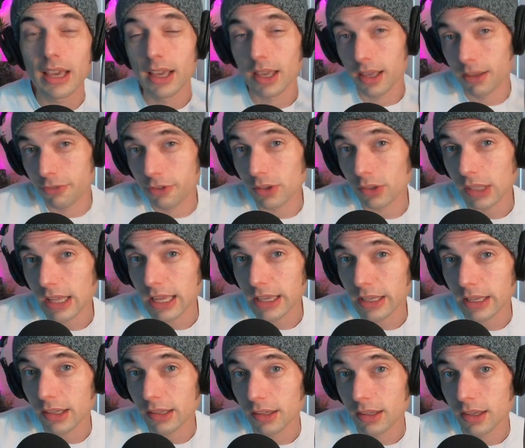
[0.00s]
If you like
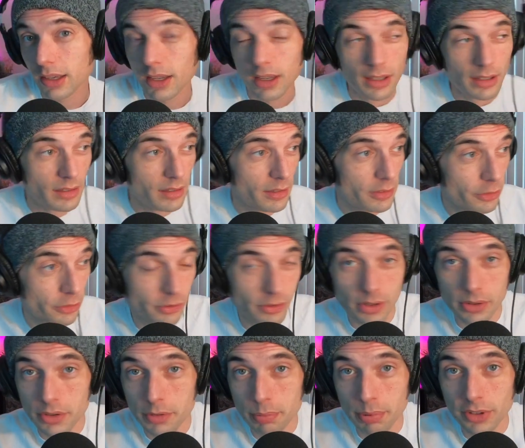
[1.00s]
it, show
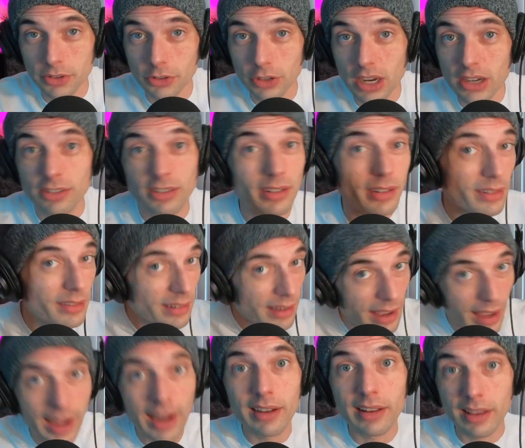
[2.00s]
your appreciation
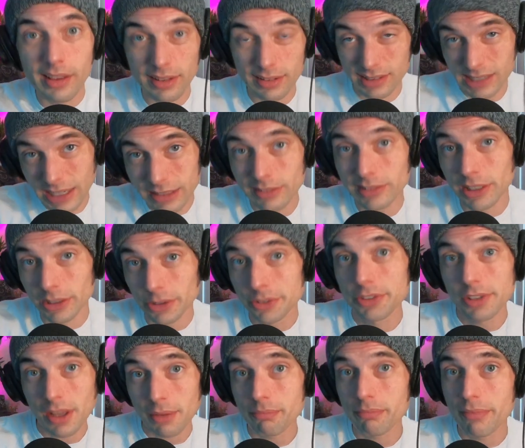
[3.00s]
and get a little
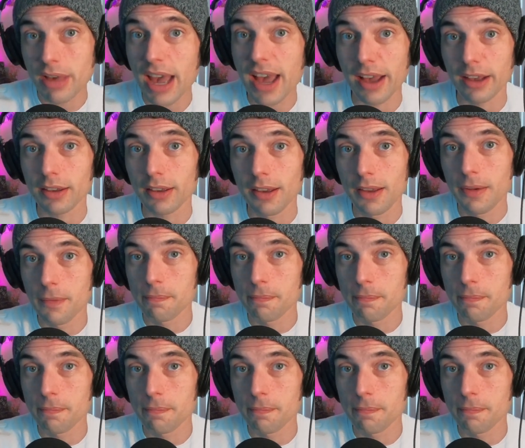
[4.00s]
something back.